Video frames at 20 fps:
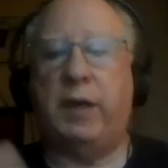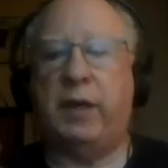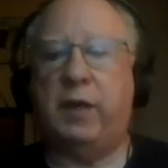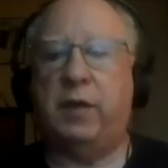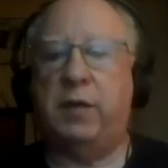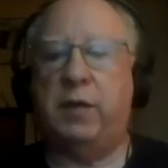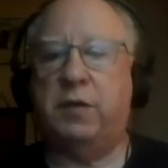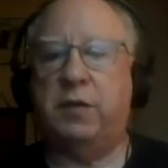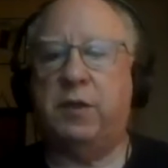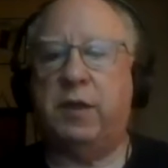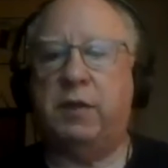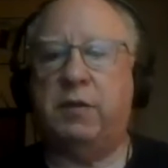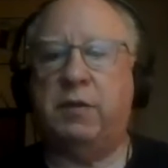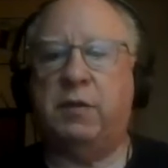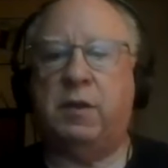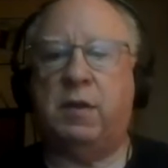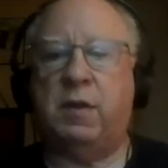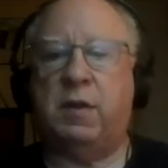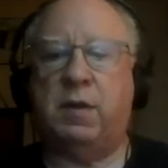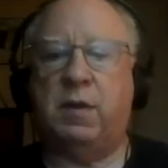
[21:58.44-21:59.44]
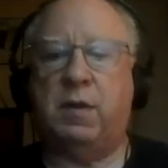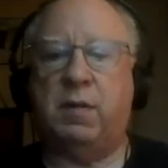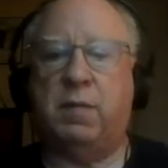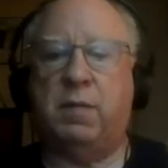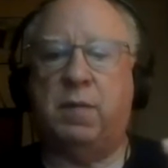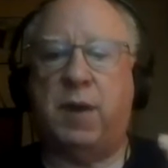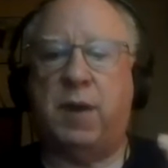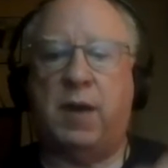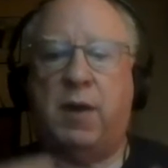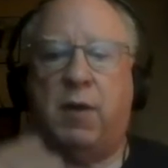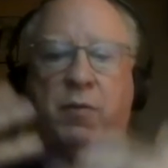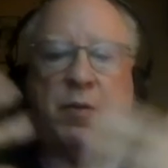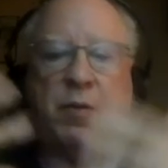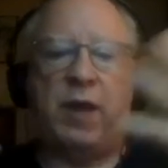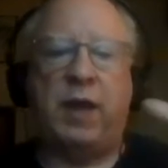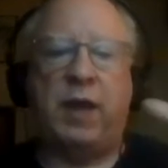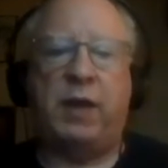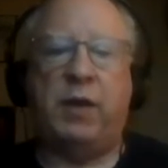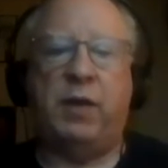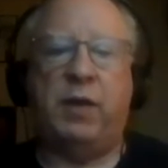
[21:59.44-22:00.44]
I get a sense of how
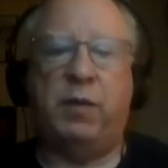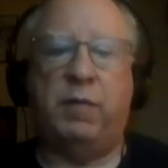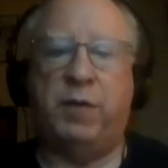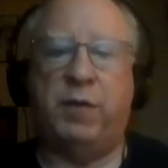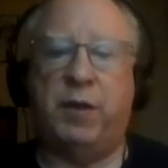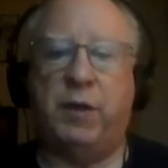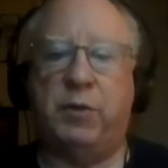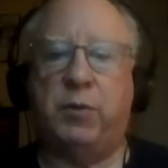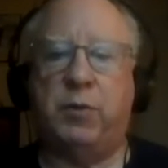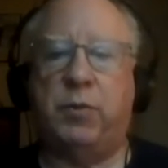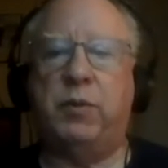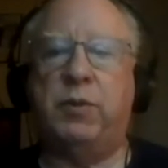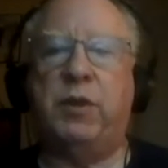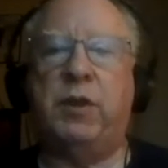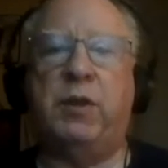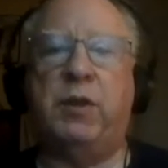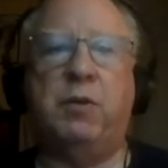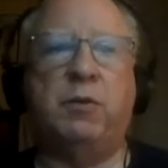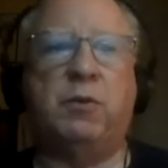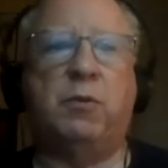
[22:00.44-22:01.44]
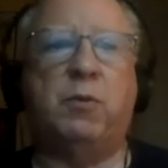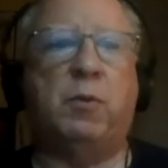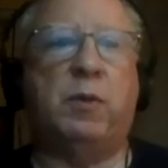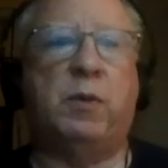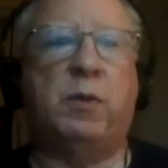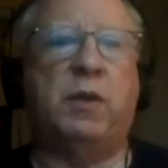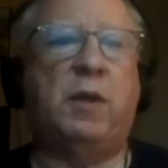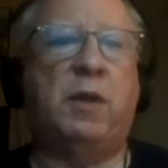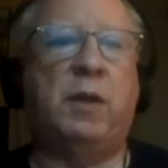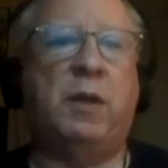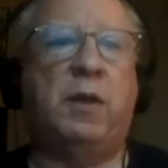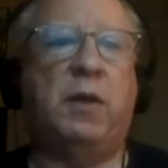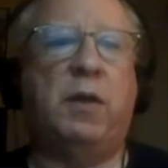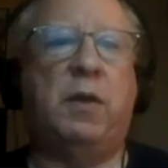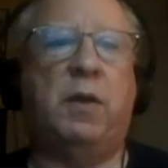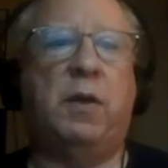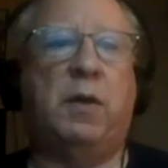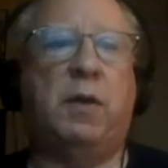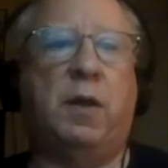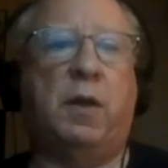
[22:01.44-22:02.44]
that individual deals with the
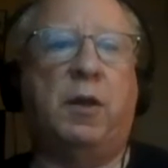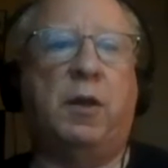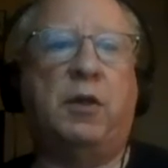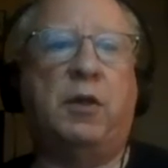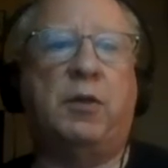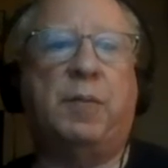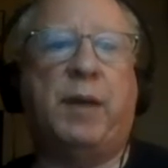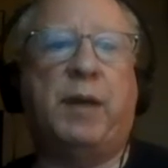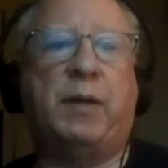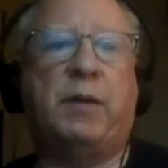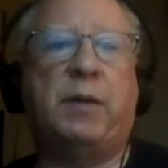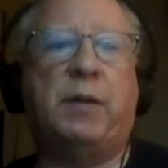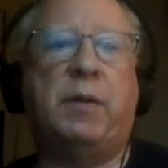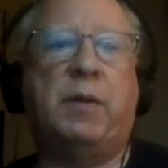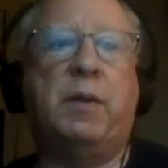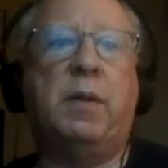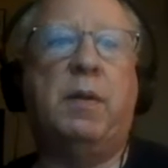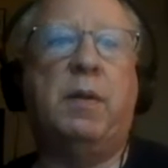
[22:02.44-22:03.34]
unexpected.